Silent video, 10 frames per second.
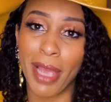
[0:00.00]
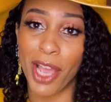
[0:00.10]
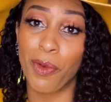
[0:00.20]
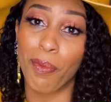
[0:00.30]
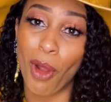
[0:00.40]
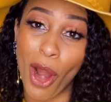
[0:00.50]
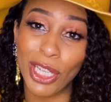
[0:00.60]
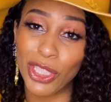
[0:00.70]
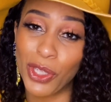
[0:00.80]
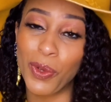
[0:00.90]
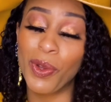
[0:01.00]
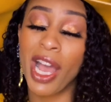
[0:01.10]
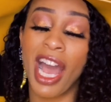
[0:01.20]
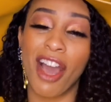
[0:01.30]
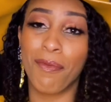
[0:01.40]
back with part two
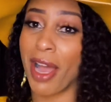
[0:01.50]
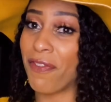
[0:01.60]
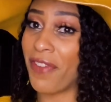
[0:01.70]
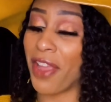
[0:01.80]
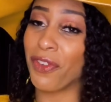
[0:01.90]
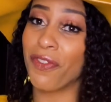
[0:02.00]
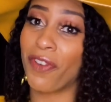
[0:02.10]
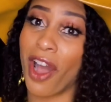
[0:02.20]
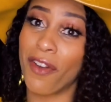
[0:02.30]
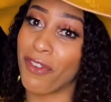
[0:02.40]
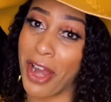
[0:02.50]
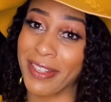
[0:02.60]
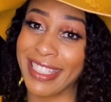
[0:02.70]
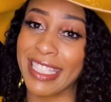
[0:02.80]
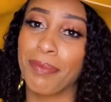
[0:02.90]
of my favorite fall
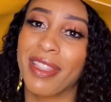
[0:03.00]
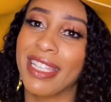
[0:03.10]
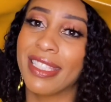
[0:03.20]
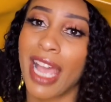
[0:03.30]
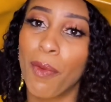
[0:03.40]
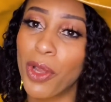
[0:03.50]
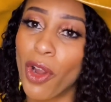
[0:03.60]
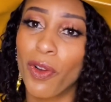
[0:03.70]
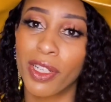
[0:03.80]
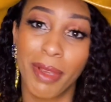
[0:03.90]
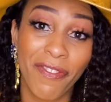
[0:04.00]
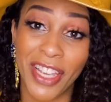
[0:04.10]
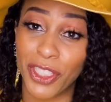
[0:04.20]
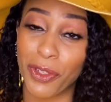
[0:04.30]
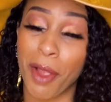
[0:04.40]
fragrances, but this time we are going to be
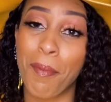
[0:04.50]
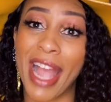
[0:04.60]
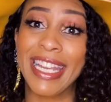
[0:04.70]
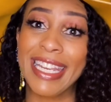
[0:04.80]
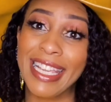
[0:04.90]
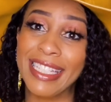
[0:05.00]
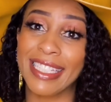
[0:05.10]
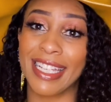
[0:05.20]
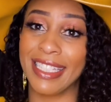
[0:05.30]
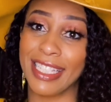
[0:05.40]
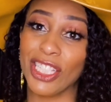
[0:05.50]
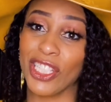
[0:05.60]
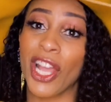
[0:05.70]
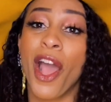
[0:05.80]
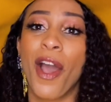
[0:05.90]
featuring my niche
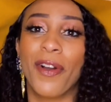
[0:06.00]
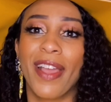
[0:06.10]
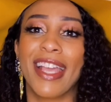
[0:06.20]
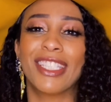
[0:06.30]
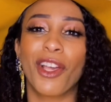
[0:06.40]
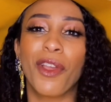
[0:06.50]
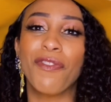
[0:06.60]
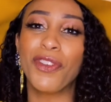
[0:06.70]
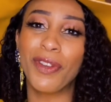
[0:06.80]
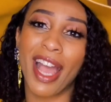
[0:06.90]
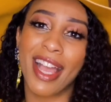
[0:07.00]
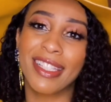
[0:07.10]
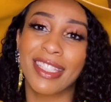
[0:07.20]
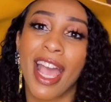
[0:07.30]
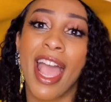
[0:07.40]
edition. Okay, so if you guys
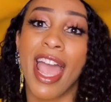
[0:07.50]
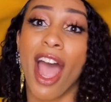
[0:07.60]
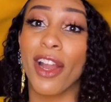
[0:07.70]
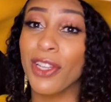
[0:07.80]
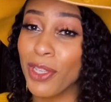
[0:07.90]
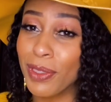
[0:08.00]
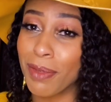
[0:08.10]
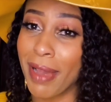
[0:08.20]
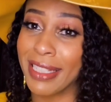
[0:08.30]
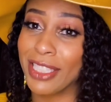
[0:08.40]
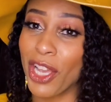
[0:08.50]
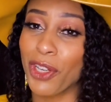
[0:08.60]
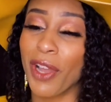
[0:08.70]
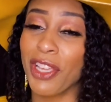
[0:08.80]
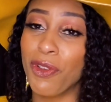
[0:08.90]
are new to my channel
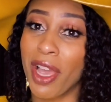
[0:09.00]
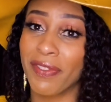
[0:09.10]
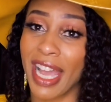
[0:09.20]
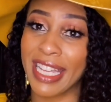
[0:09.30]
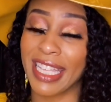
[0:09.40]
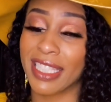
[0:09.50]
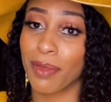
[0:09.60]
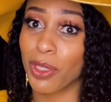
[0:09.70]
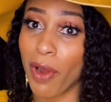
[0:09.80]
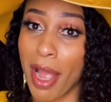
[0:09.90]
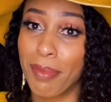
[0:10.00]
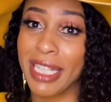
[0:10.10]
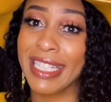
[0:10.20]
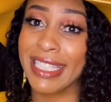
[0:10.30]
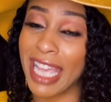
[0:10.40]
and you have not hit that subscribe button,
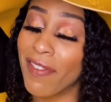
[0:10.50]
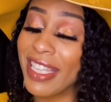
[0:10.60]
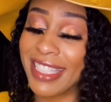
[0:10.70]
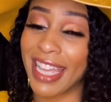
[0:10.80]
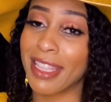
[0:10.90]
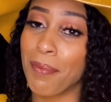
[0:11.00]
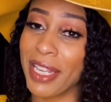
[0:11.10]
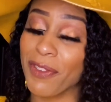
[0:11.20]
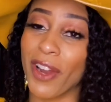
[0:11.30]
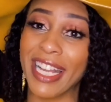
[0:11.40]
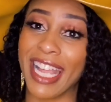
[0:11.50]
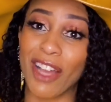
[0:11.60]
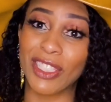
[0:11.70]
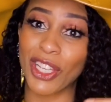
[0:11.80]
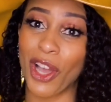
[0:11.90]
then definitely take the minute right
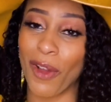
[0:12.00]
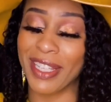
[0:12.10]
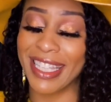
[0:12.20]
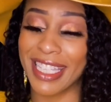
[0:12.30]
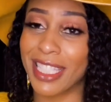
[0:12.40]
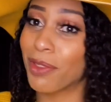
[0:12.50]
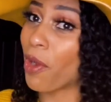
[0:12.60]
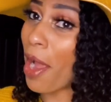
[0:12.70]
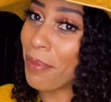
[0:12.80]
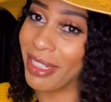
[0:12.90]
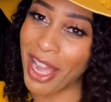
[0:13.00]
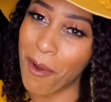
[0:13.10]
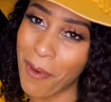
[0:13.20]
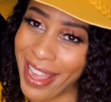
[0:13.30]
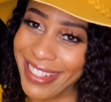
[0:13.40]
now to go on and hit the subscribe button. I'll
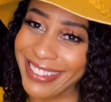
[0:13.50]
wait.